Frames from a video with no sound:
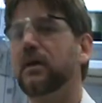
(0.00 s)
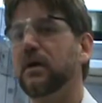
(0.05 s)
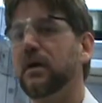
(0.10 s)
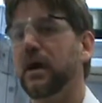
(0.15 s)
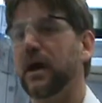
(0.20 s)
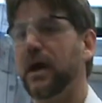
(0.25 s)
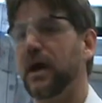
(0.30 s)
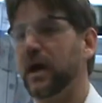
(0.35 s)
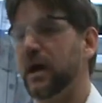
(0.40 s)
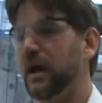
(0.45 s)

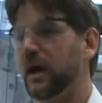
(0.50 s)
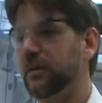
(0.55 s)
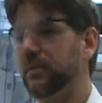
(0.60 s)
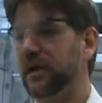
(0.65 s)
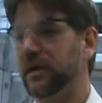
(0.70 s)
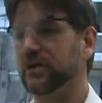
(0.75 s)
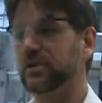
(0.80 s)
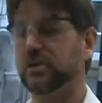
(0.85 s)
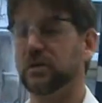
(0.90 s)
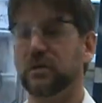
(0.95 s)
and
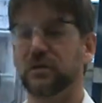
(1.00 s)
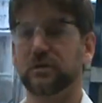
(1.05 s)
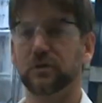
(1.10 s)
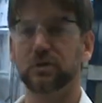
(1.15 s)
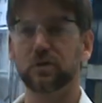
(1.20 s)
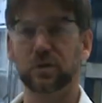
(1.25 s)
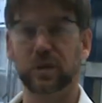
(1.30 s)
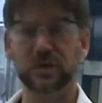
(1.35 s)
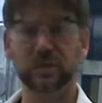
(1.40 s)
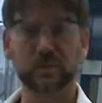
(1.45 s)
make sure that they're
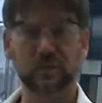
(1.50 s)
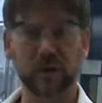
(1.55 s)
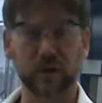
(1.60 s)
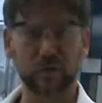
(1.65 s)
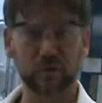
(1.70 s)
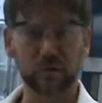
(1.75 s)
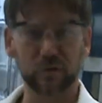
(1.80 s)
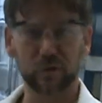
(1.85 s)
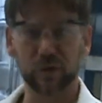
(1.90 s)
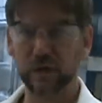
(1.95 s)
trace metal
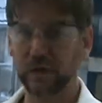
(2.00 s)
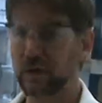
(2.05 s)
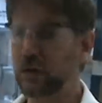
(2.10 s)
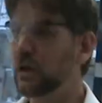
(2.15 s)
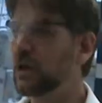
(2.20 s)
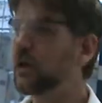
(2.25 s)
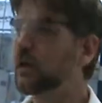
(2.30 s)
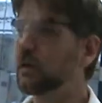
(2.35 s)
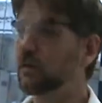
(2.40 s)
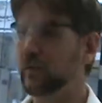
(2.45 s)
free,
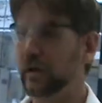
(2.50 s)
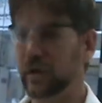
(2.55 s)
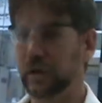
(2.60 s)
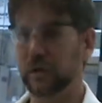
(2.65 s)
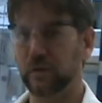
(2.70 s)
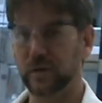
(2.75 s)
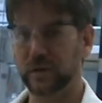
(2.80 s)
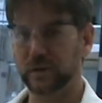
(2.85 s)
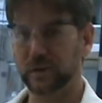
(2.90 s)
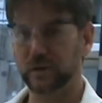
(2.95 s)

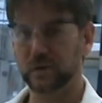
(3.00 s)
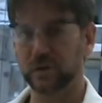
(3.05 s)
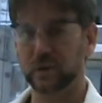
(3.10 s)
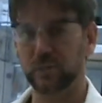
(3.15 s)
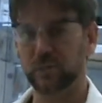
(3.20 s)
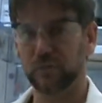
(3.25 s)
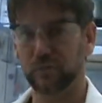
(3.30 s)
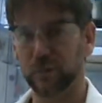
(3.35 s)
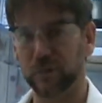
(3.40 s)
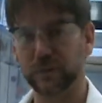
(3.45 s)
radioisotope
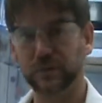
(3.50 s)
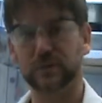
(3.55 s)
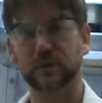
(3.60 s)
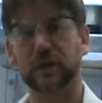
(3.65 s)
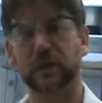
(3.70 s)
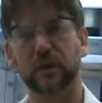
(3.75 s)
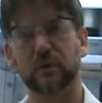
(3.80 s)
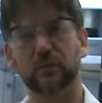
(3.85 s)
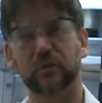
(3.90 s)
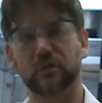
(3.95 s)
free, so they
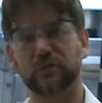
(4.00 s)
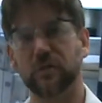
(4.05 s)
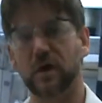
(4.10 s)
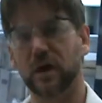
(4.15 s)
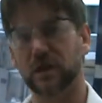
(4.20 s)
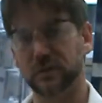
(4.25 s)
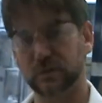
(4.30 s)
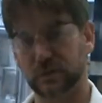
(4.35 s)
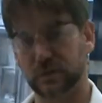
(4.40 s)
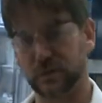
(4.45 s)
can move
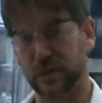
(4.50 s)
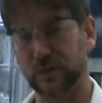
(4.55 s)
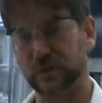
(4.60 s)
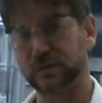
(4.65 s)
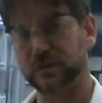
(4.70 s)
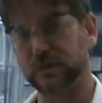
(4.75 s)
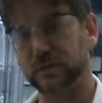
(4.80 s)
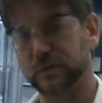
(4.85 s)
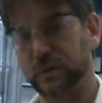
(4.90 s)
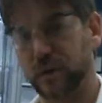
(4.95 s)
on to the
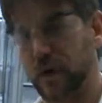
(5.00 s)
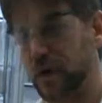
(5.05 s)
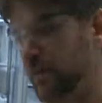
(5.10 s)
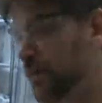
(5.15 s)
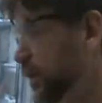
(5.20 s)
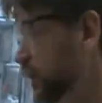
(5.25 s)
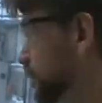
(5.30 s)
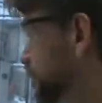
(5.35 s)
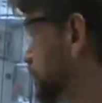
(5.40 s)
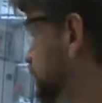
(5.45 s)
next
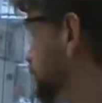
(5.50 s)
experiment.